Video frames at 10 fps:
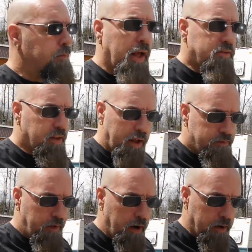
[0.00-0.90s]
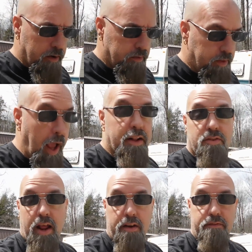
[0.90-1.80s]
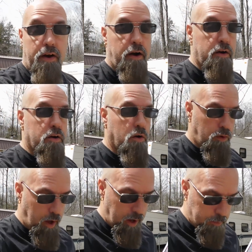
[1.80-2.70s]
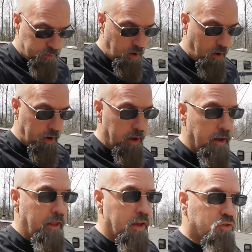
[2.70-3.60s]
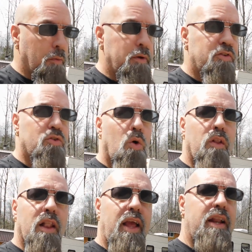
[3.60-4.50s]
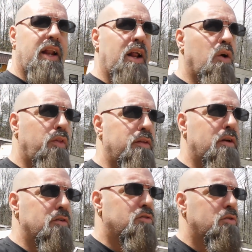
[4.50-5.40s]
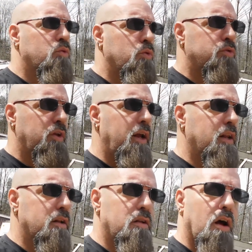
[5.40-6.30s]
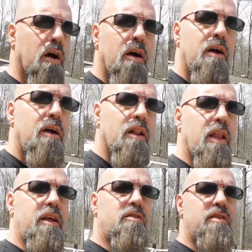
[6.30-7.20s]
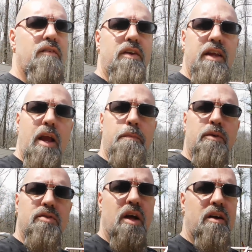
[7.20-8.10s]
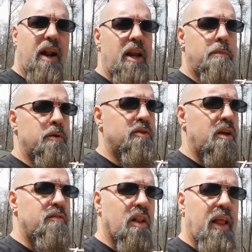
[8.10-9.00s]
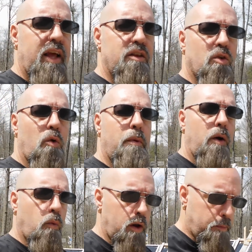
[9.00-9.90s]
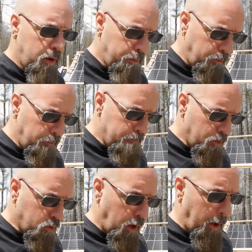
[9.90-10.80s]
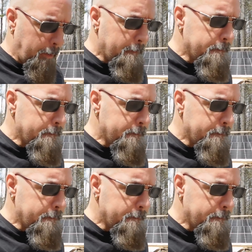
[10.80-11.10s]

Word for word: That's not fair. That's not fair. Okay, I'm sorry. If somebody stole the land, and I know that there's, we're saying that uh, like seventy-eight percent or ninety percent of the land is owned by white people, okay?